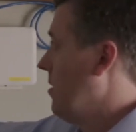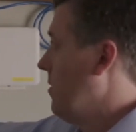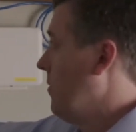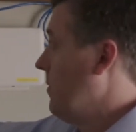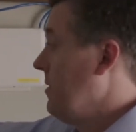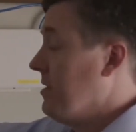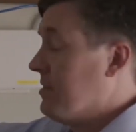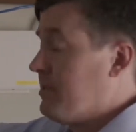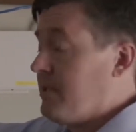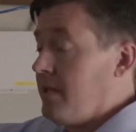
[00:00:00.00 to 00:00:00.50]

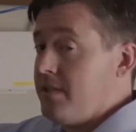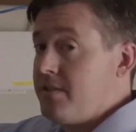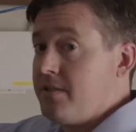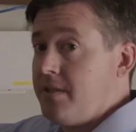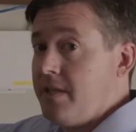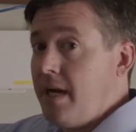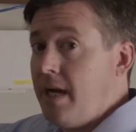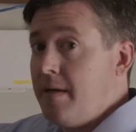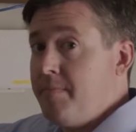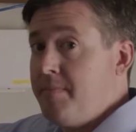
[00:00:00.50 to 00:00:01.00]
We discussed
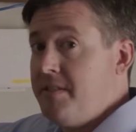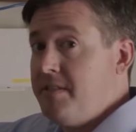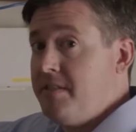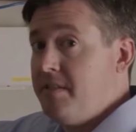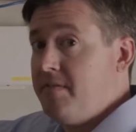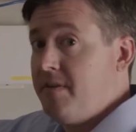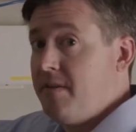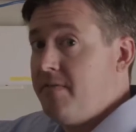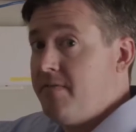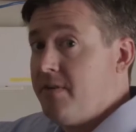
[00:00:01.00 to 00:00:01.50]
the
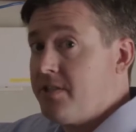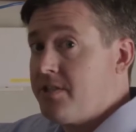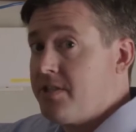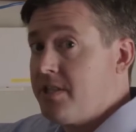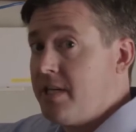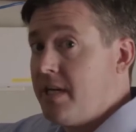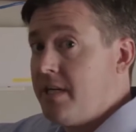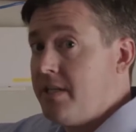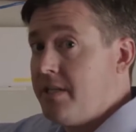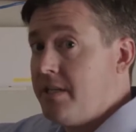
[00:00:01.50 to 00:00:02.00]
IPTV
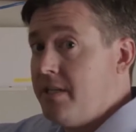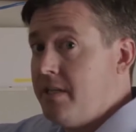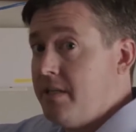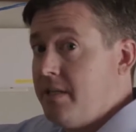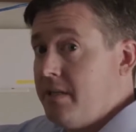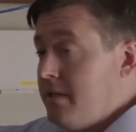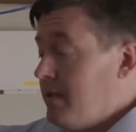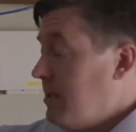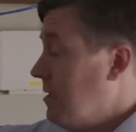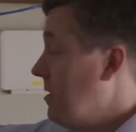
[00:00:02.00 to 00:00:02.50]
functionality.
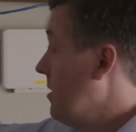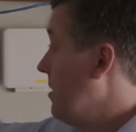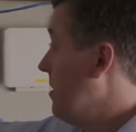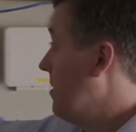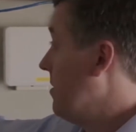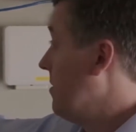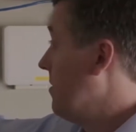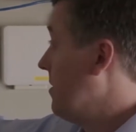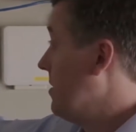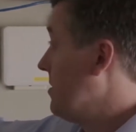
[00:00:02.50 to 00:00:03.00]

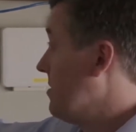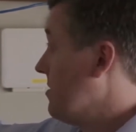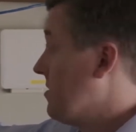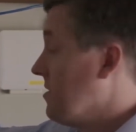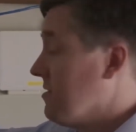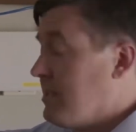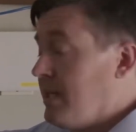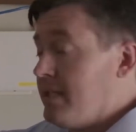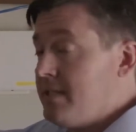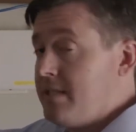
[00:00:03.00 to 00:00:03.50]
This is
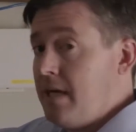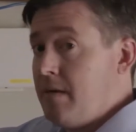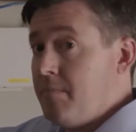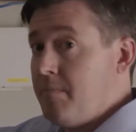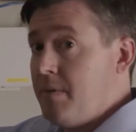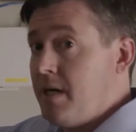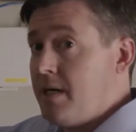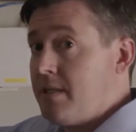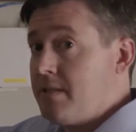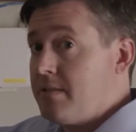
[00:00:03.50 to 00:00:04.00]
the set-top
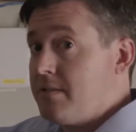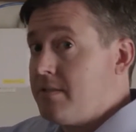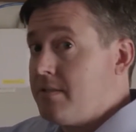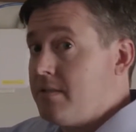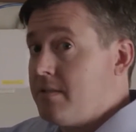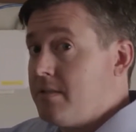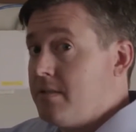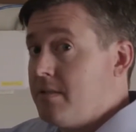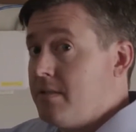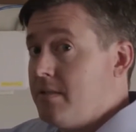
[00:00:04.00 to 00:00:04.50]
box,
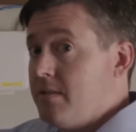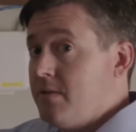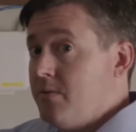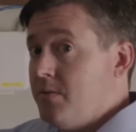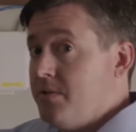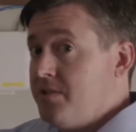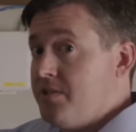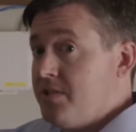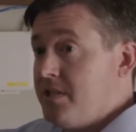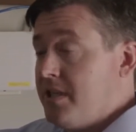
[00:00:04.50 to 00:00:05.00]

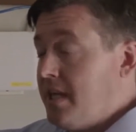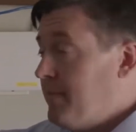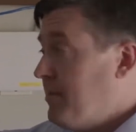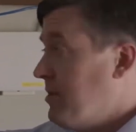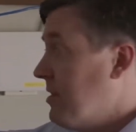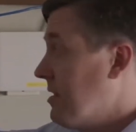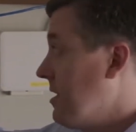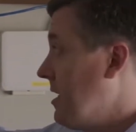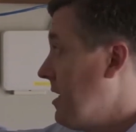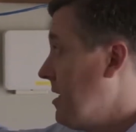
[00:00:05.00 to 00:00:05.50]
which is
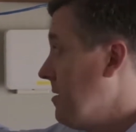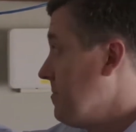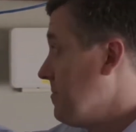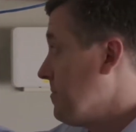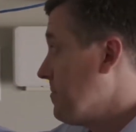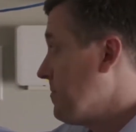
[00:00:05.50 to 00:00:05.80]
enabling that.